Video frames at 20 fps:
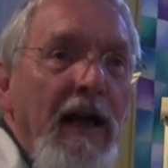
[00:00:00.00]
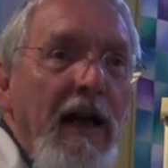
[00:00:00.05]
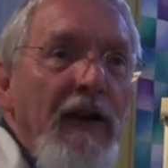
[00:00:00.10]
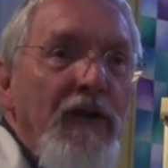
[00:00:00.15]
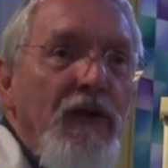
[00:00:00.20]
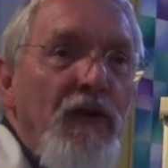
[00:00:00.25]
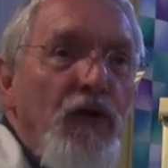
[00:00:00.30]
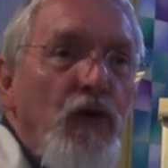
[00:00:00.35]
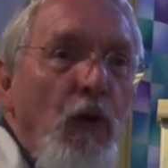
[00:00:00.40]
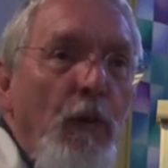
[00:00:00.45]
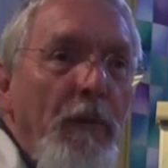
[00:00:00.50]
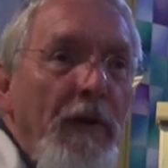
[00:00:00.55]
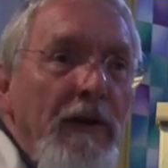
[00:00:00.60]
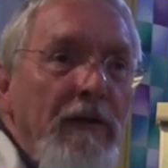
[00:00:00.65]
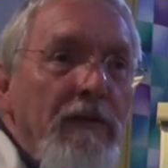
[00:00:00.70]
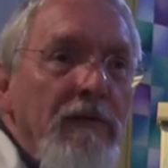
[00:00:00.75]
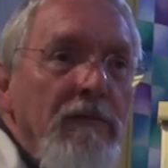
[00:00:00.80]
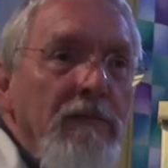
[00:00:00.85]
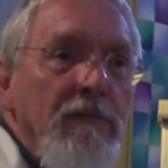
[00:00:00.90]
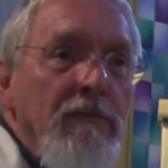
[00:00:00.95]
and stop
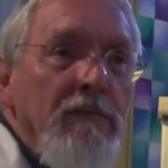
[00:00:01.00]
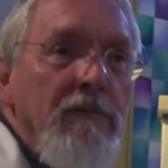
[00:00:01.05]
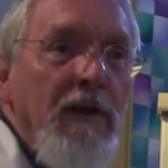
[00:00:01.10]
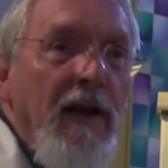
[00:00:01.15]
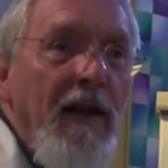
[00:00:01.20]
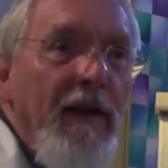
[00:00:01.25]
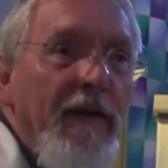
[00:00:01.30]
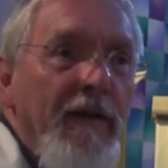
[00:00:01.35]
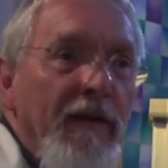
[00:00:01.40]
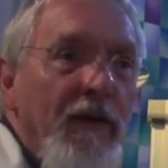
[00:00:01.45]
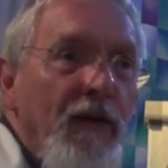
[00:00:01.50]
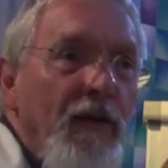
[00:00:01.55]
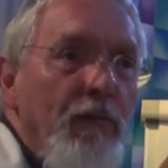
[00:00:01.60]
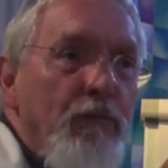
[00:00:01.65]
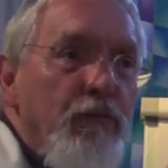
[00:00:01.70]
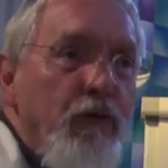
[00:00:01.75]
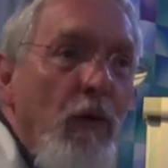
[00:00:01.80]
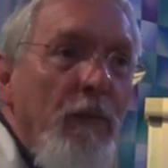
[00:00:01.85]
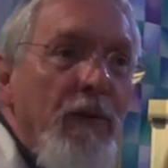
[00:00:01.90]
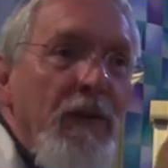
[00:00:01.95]
it, and
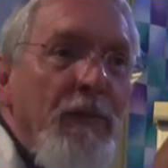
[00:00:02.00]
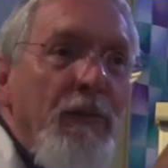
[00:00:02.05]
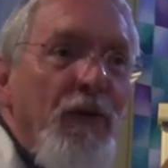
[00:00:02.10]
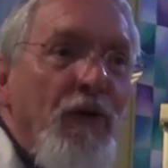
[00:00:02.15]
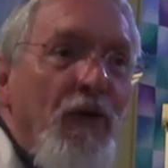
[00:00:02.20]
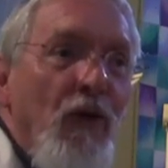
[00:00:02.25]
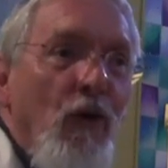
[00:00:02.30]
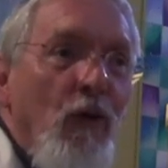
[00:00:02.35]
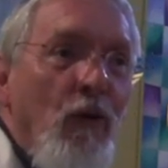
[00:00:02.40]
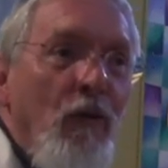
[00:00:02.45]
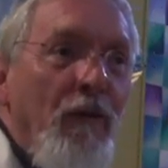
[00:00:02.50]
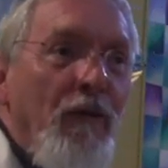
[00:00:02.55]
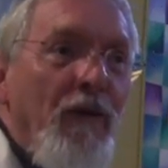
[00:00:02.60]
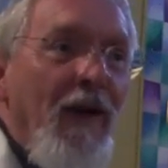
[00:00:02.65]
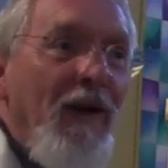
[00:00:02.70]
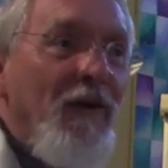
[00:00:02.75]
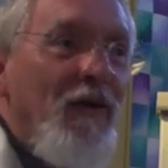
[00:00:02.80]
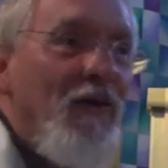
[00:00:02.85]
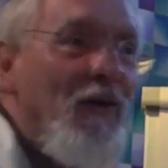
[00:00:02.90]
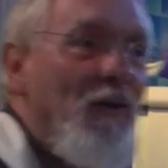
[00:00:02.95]
problem solved.
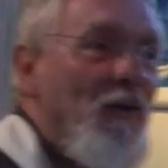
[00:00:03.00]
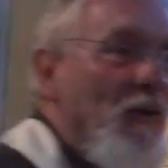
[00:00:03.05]
That's the